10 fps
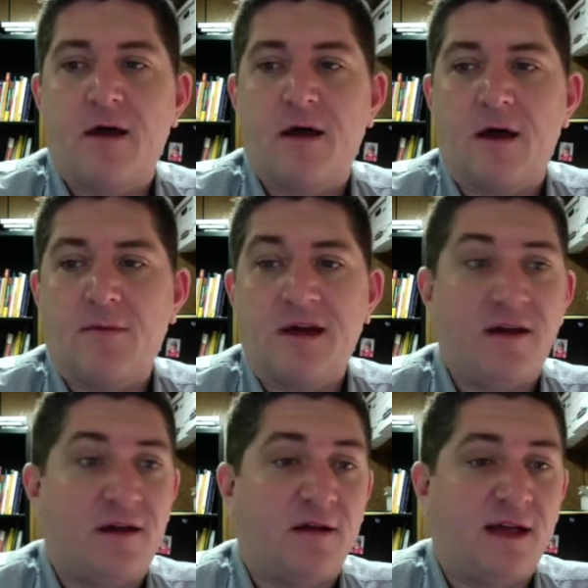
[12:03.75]

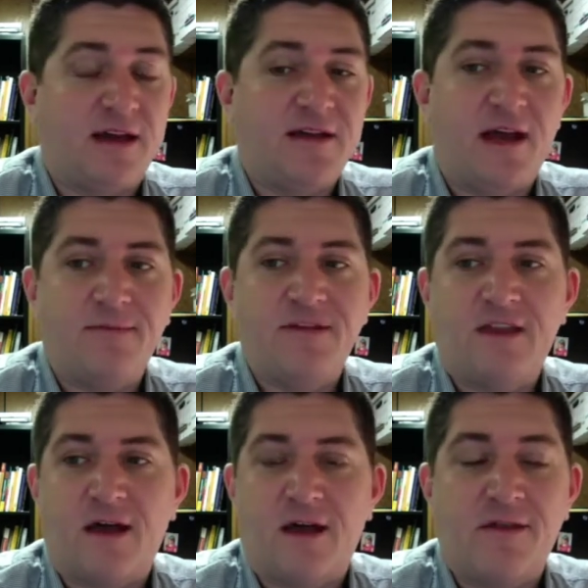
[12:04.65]
And a lot of times
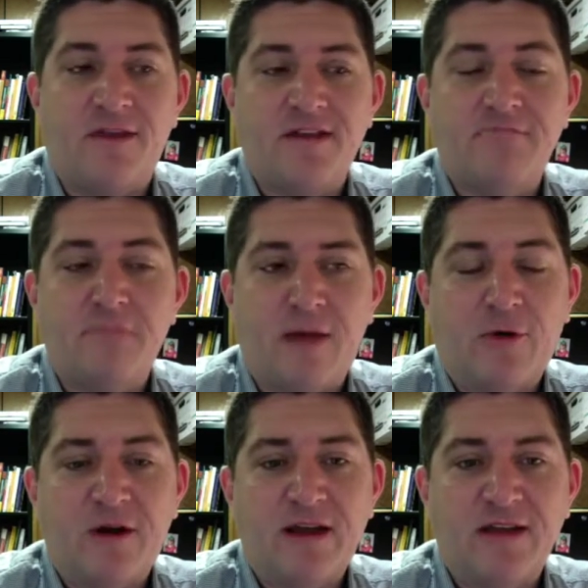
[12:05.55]
this
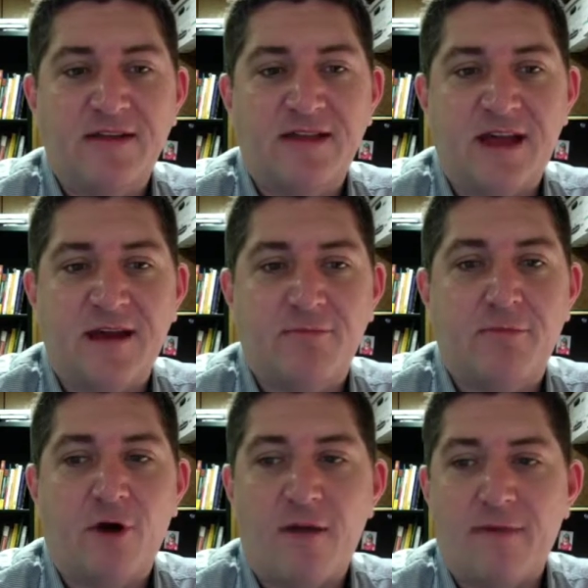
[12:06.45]
memory is then
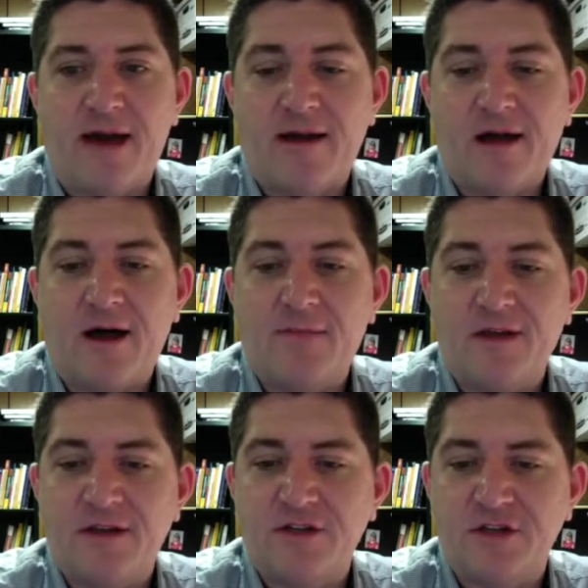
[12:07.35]
brought back up
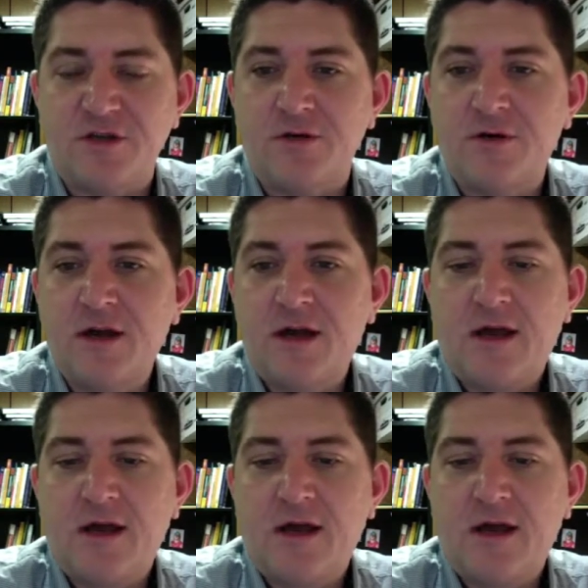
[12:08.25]
into